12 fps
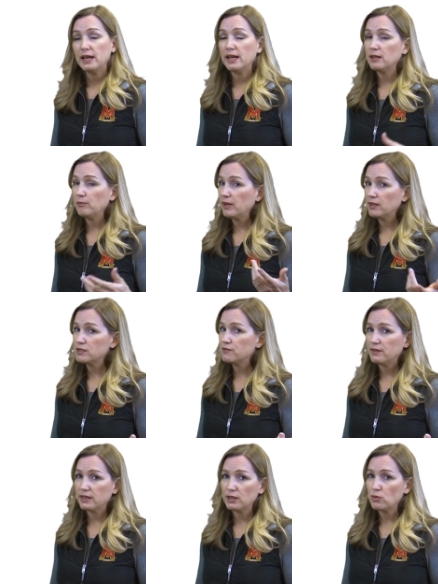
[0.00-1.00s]
And it pairs
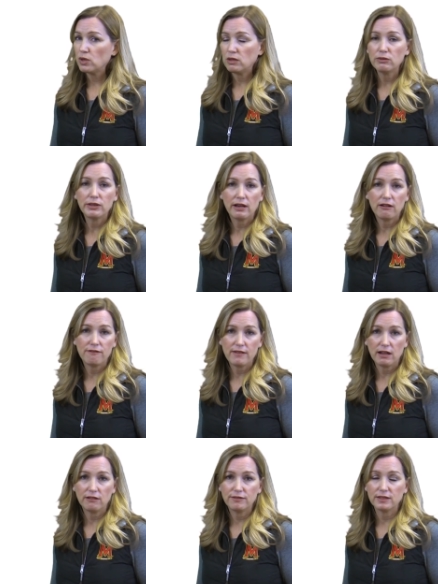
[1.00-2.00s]
very well with
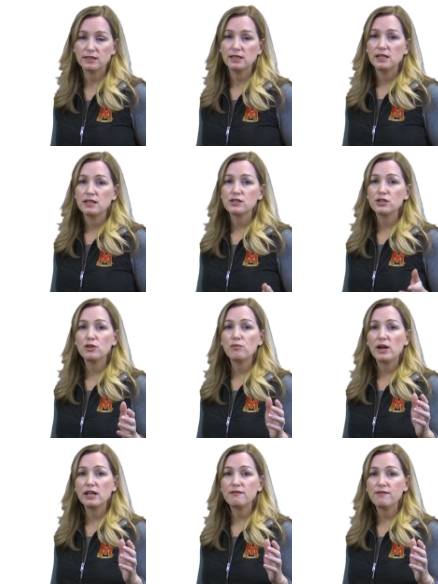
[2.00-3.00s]
alfalfa. So you
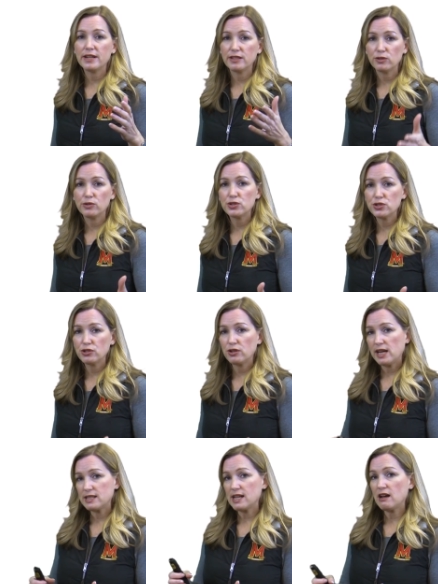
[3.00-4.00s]
might find an
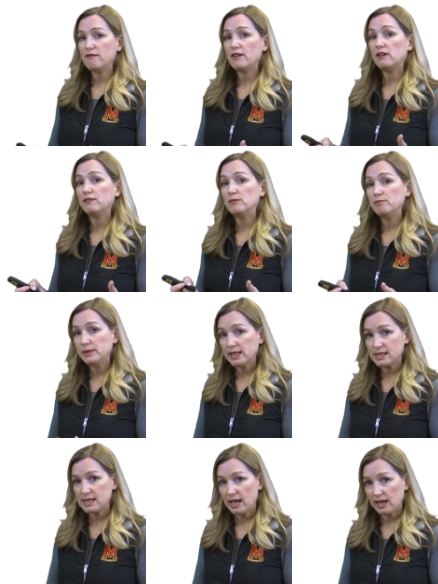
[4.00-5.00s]
orchardgrass alfalfa
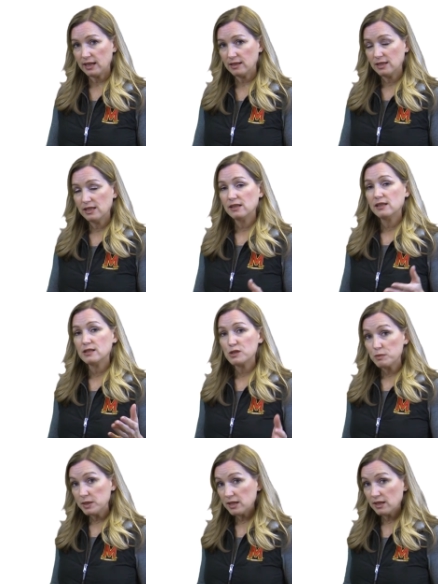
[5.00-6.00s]
mixed hay.
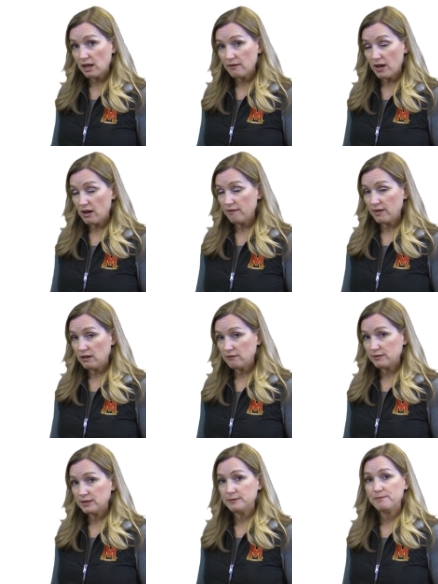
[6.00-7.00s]
Speaking of
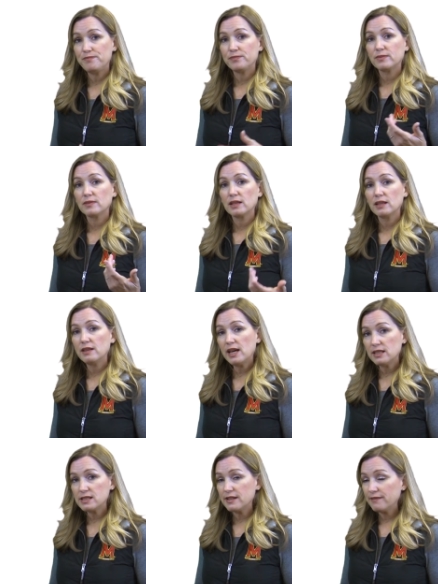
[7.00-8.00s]
alfalfa,
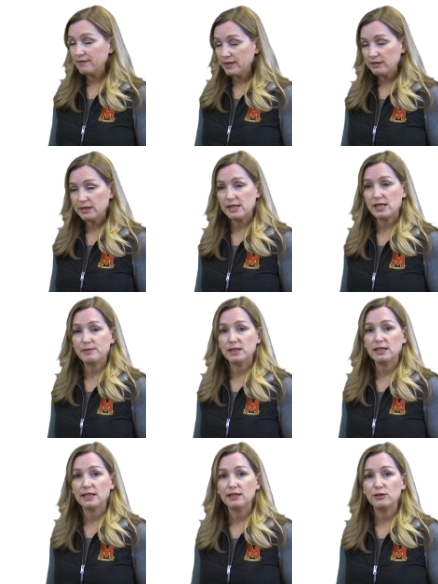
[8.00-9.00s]
that is a very common
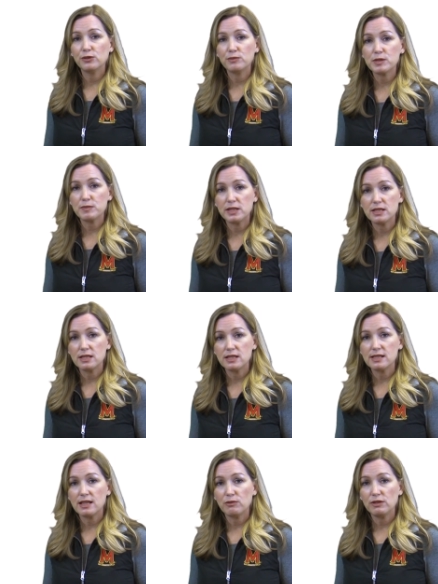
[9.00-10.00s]
legume
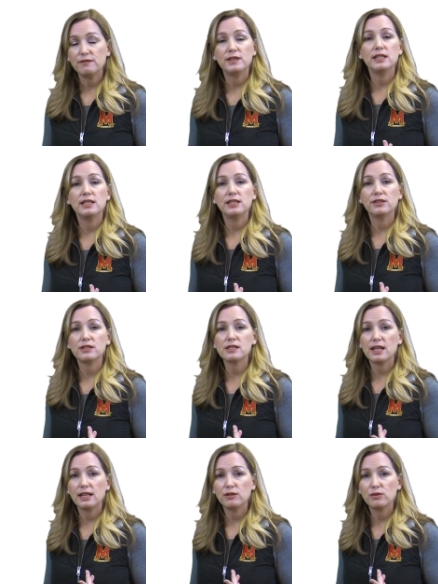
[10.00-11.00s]
species that we feed here as
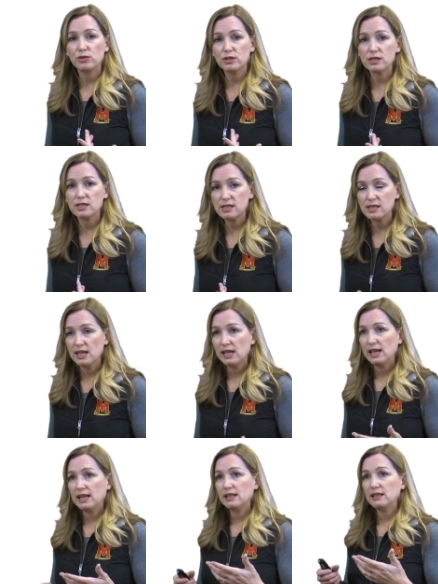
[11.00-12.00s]
hay to horses.
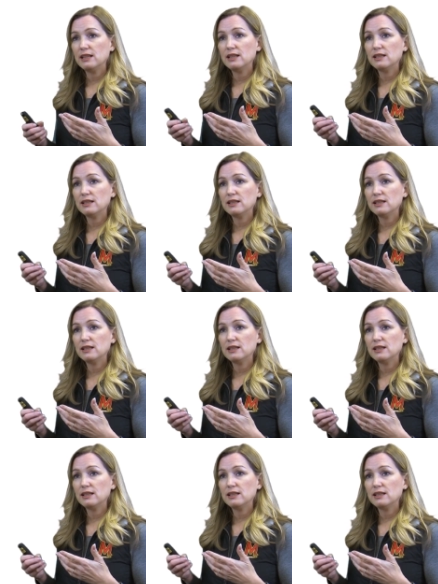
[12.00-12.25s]
And